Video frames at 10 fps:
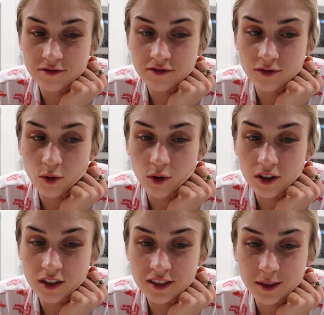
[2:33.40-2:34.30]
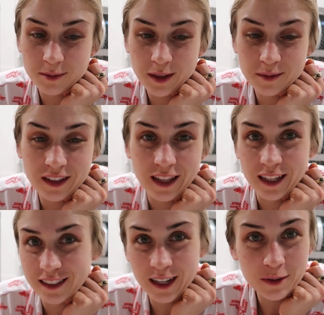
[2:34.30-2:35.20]
four or sometimes
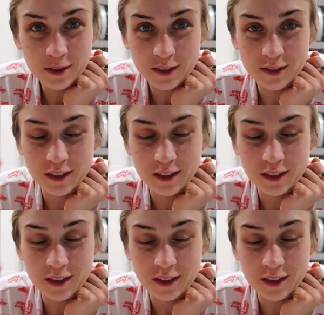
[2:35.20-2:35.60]
less hours of